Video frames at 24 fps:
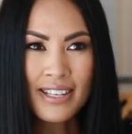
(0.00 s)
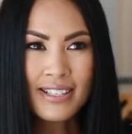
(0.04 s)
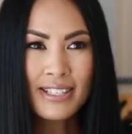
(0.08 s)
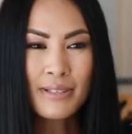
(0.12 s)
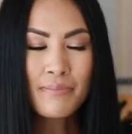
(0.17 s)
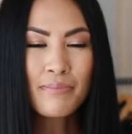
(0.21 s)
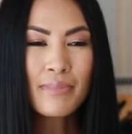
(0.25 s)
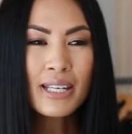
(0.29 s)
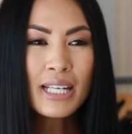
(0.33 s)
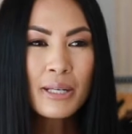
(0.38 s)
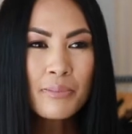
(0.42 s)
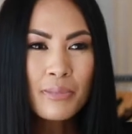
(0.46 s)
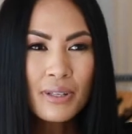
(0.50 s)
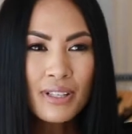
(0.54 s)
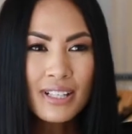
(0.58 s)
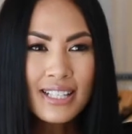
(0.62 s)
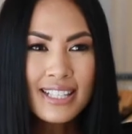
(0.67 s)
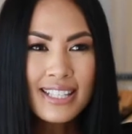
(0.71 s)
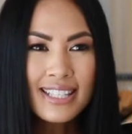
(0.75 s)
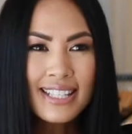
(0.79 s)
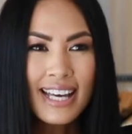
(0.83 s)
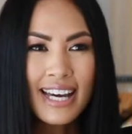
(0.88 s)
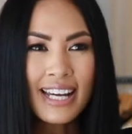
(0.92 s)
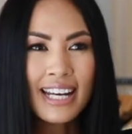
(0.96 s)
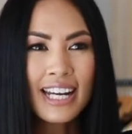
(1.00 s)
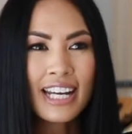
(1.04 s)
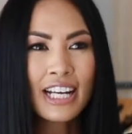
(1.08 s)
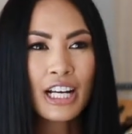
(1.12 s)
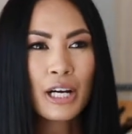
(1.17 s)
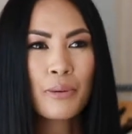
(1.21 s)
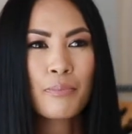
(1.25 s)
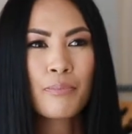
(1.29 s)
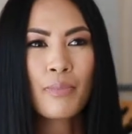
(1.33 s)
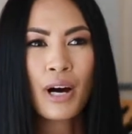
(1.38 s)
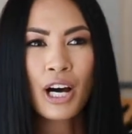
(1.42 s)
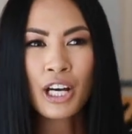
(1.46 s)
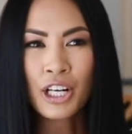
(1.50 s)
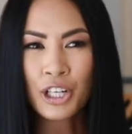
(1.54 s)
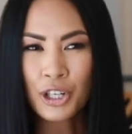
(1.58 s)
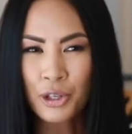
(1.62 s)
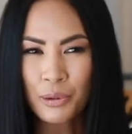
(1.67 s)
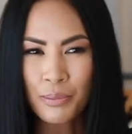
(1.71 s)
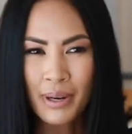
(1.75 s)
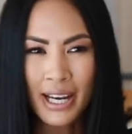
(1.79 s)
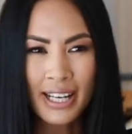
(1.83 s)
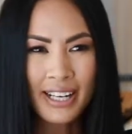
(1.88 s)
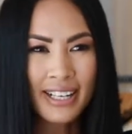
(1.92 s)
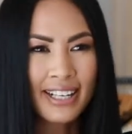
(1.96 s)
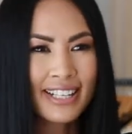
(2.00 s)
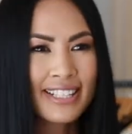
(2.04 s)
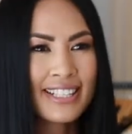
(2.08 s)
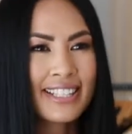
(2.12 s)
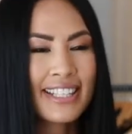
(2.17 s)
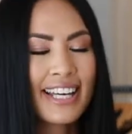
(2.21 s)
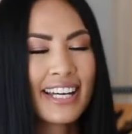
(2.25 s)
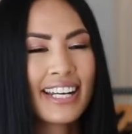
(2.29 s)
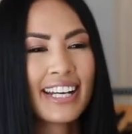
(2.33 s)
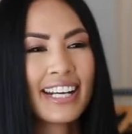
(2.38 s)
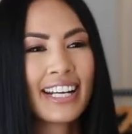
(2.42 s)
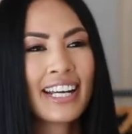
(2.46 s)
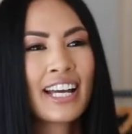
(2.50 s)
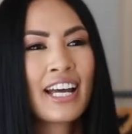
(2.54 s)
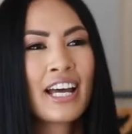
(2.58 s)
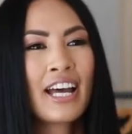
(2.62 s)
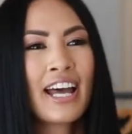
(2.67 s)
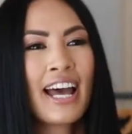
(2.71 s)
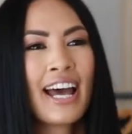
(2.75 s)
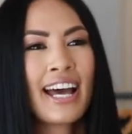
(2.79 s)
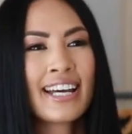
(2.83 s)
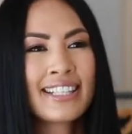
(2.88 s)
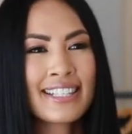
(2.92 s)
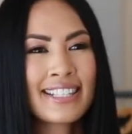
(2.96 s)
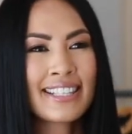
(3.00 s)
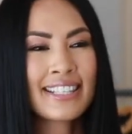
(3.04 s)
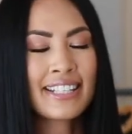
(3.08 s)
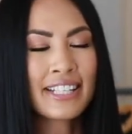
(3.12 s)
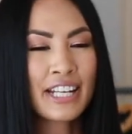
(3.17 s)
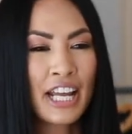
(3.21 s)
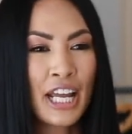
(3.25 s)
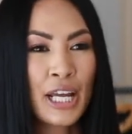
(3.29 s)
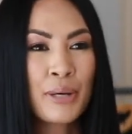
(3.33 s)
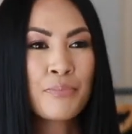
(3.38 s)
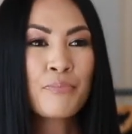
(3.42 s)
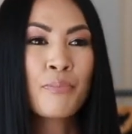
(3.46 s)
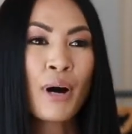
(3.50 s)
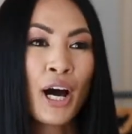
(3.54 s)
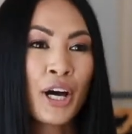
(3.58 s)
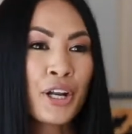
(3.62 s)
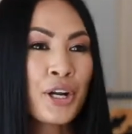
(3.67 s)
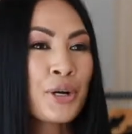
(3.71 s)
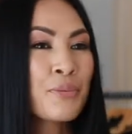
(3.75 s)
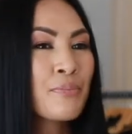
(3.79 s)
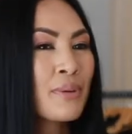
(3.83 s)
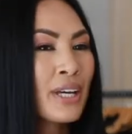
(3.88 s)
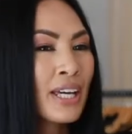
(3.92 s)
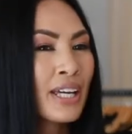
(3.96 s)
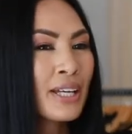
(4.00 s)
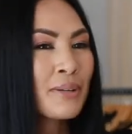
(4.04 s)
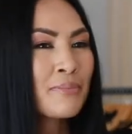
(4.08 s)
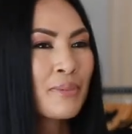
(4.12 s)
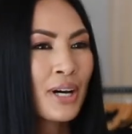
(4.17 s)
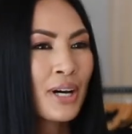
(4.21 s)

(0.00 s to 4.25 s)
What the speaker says: this minimal aesthetic, a monochromatic aesthetic, hence the name Monomin,